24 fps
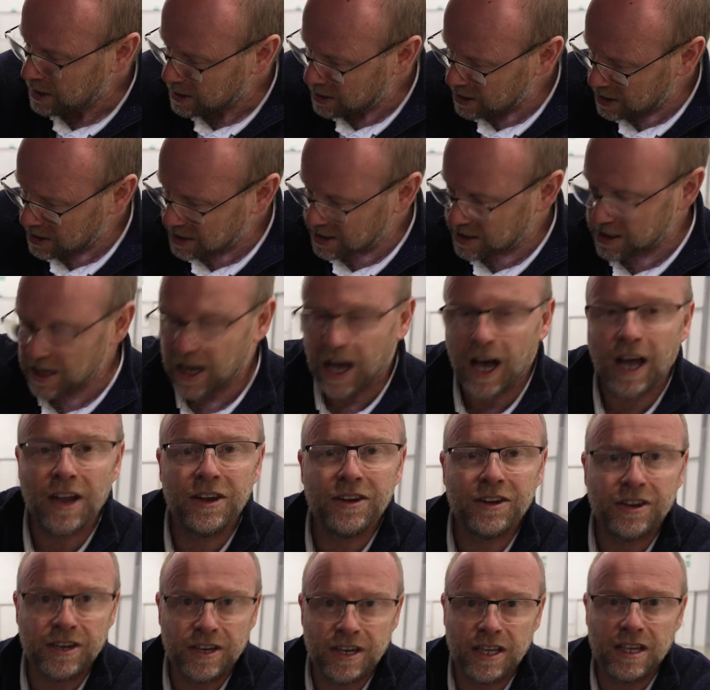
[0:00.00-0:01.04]
that is
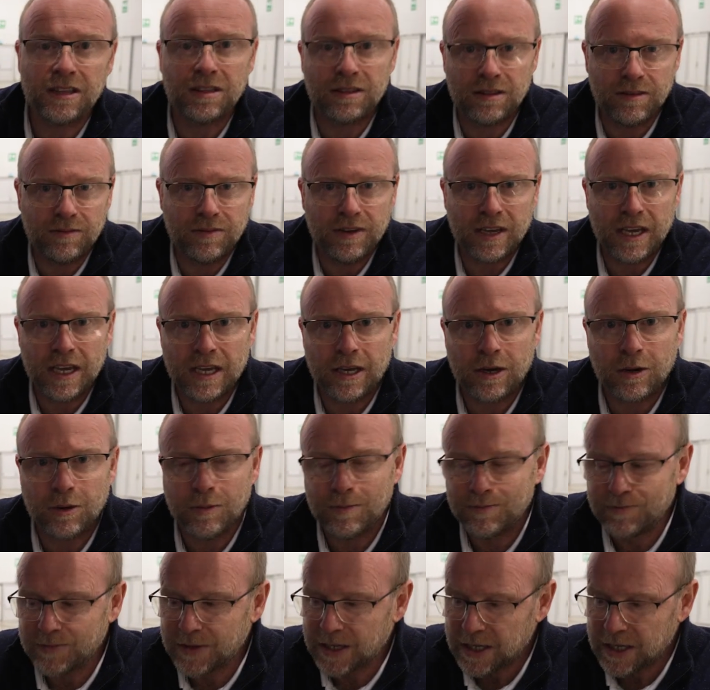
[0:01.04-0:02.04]
underneath the vehicle.